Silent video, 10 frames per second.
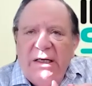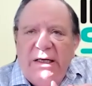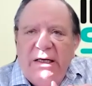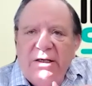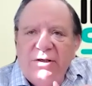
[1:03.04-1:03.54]

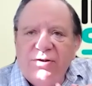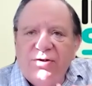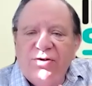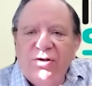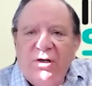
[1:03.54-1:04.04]

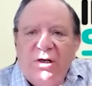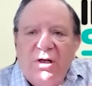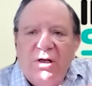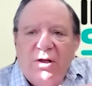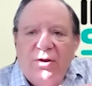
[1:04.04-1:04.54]
is
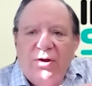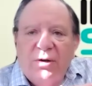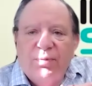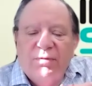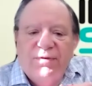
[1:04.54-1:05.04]
the
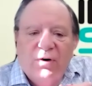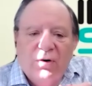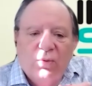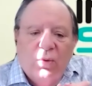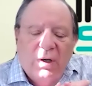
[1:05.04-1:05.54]

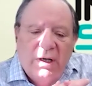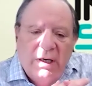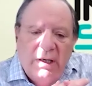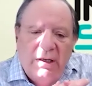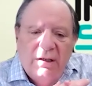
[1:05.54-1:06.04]
preferred
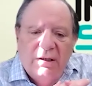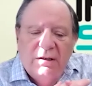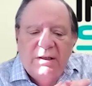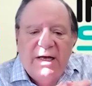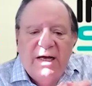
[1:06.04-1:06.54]
way
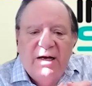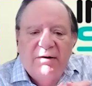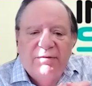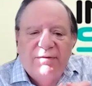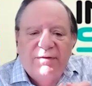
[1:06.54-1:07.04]

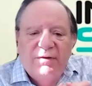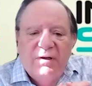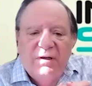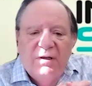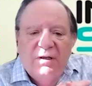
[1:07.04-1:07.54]
to
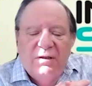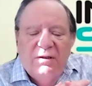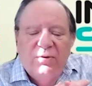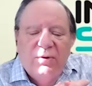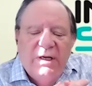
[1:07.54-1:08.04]

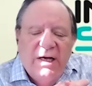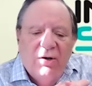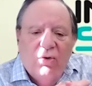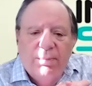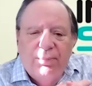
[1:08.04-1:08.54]
get
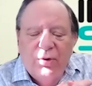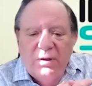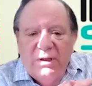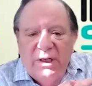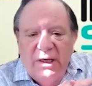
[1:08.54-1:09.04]
or
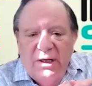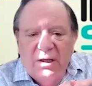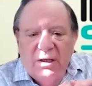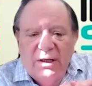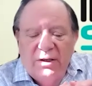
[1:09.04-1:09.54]
put
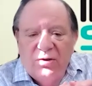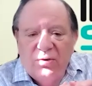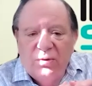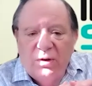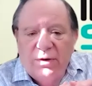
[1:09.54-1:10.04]
data
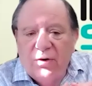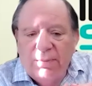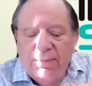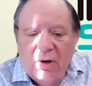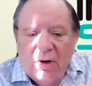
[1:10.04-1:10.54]
into a
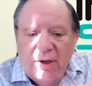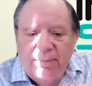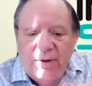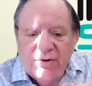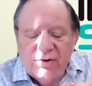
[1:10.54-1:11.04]
third-party
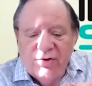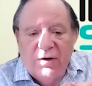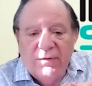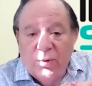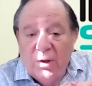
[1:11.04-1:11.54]
piece of
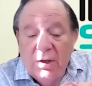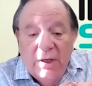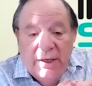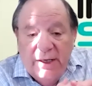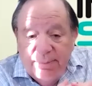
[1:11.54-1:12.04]
software.
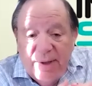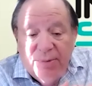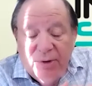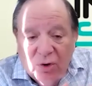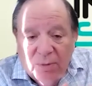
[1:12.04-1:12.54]
It may
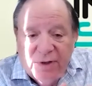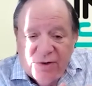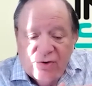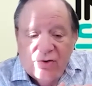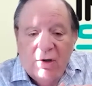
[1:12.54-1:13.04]
be your piece
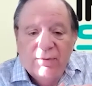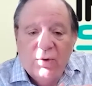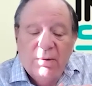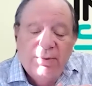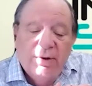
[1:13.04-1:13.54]
of
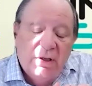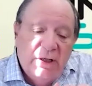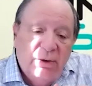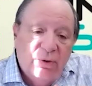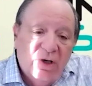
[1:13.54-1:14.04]
software, but
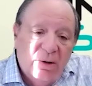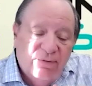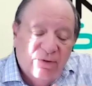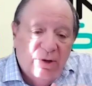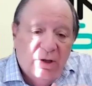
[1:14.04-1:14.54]
it would come
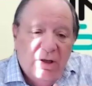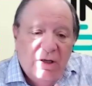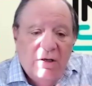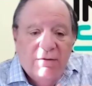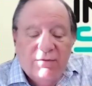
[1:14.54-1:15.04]

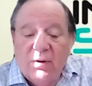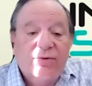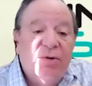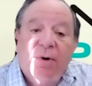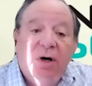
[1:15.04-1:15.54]
from
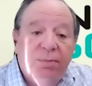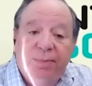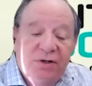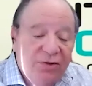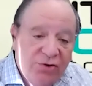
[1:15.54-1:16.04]
some other
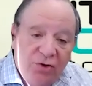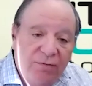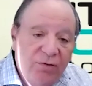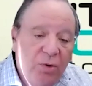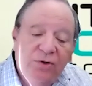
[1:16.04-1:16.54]
piece of
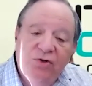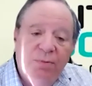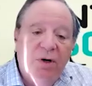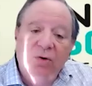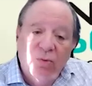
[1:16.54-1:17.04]
software,
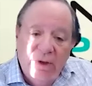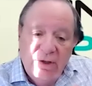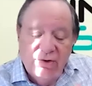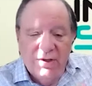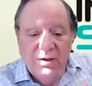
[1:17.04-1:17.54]
some other
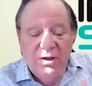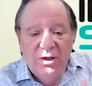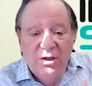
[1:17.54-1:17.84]
reason